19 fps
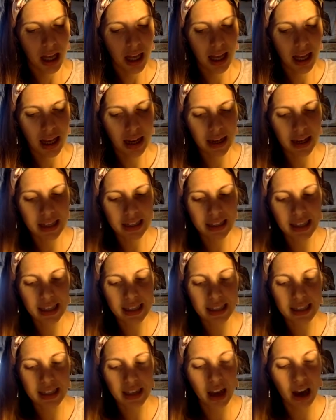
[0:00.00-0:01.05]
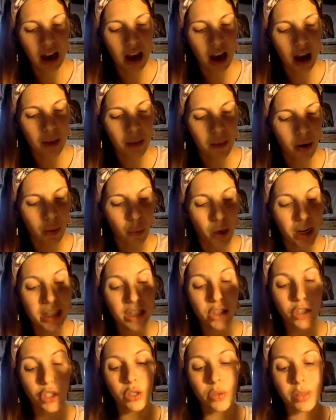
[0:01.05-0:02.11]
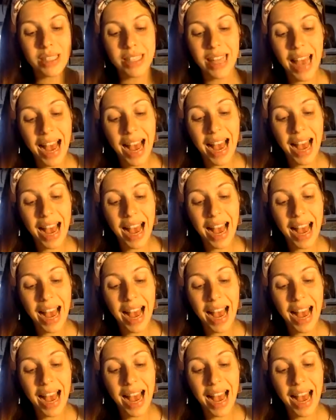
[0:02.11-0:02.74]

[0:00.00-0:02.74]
And he says, um, when Yeshua's asked